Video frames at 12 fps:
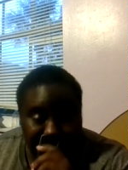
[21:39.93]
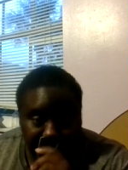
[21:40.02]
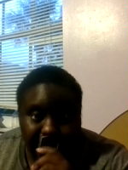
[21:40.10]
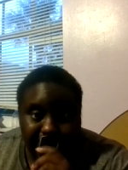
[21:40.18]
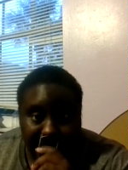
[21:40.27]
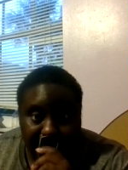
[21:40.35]

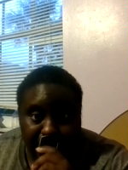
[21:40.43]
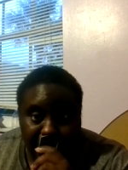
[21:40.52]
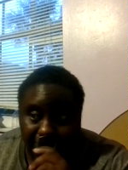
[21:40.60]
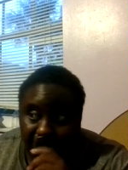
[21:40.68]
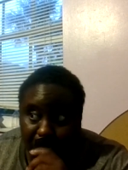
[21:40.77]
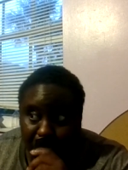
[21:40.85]
it
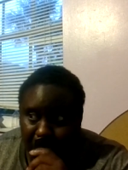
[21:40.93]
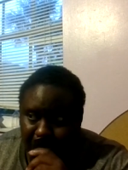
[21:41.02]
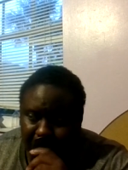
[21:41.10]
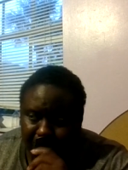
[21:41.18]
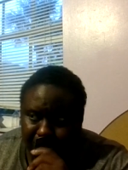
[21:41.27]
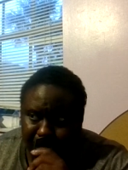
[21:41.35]
actually, this was
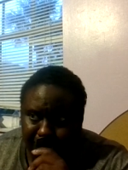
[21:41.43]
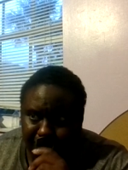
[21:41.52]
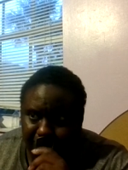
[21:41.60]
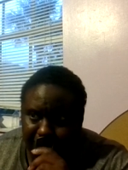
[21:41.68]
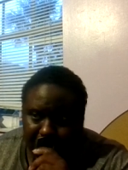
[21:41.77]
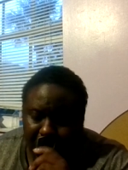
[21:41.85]
some.
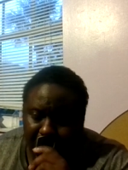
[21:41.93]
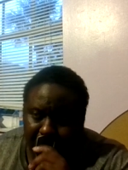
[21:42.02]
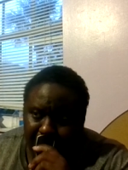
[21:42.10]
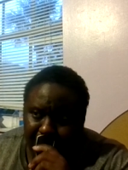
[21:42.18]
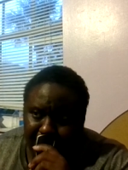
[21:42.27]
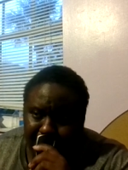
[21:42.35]

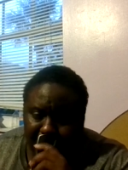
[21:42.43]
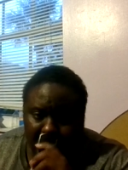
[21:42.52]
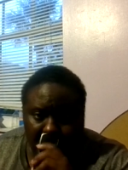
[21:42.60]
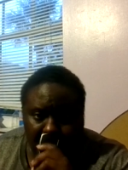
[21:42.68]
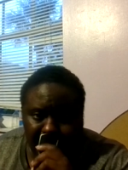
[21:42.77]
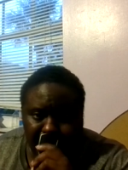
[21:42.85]

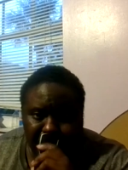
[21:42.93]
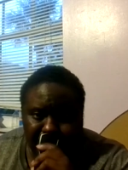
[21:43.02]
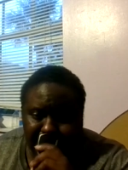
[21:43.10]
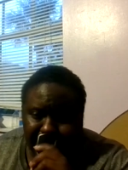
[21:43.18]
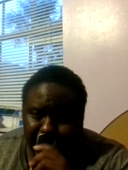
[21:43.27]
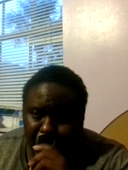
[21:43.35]
Uh, it
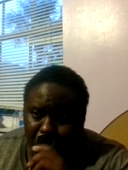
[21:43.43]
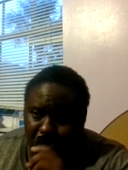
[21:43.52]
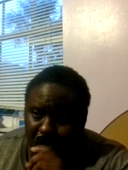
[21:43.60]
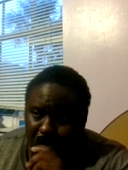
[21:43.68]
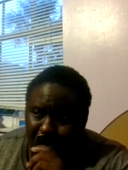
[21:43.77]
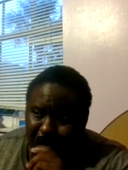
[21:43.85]
was like
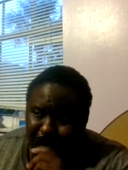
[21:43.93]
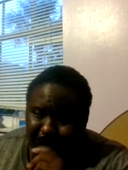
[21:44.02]
what when